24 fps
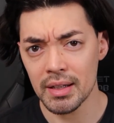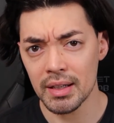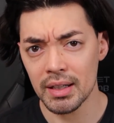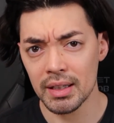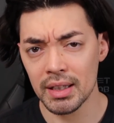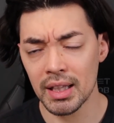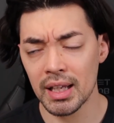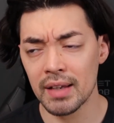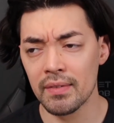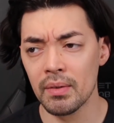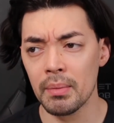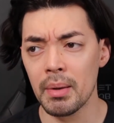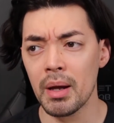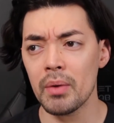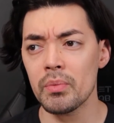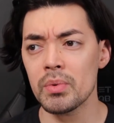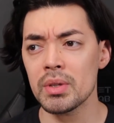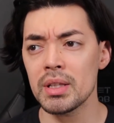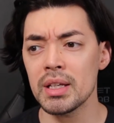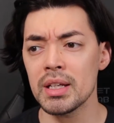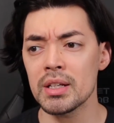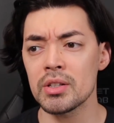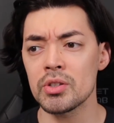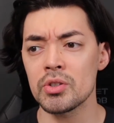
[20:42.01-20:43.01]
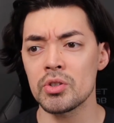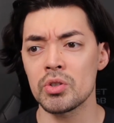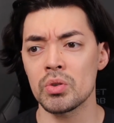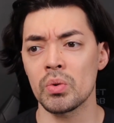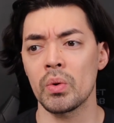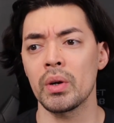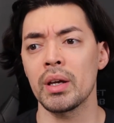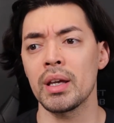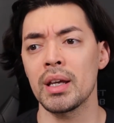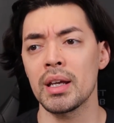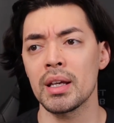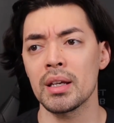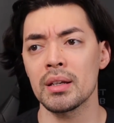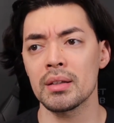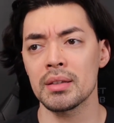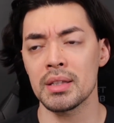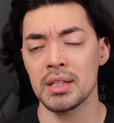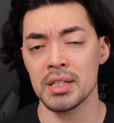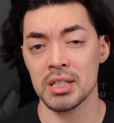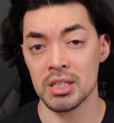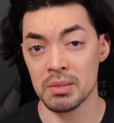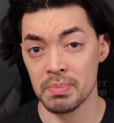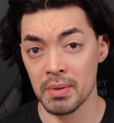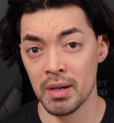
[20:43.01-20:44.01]
Like, if I'm not really enjoying the
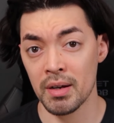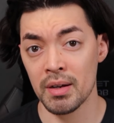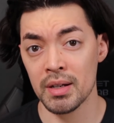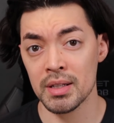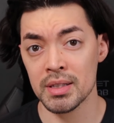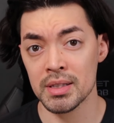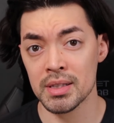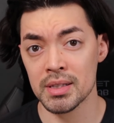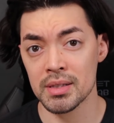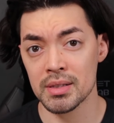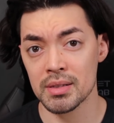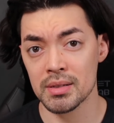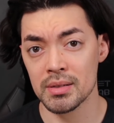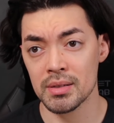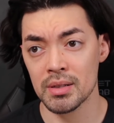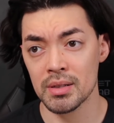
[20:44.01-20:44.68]
experience